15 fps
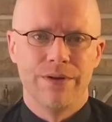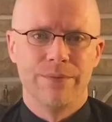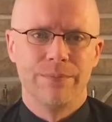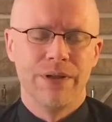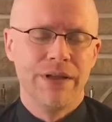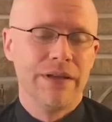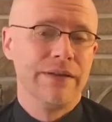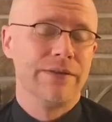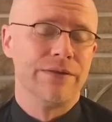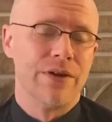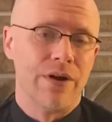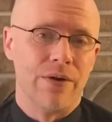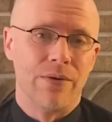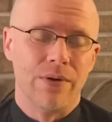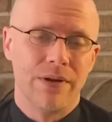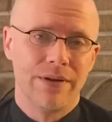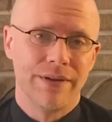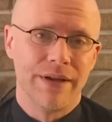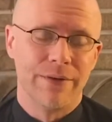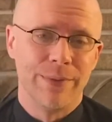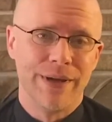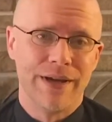Please know
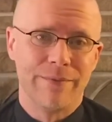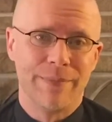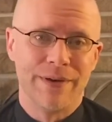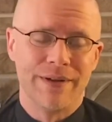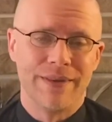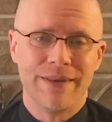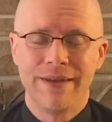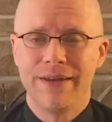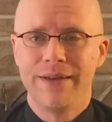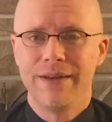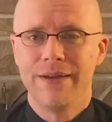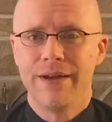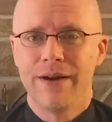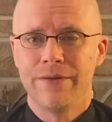that we have been thinking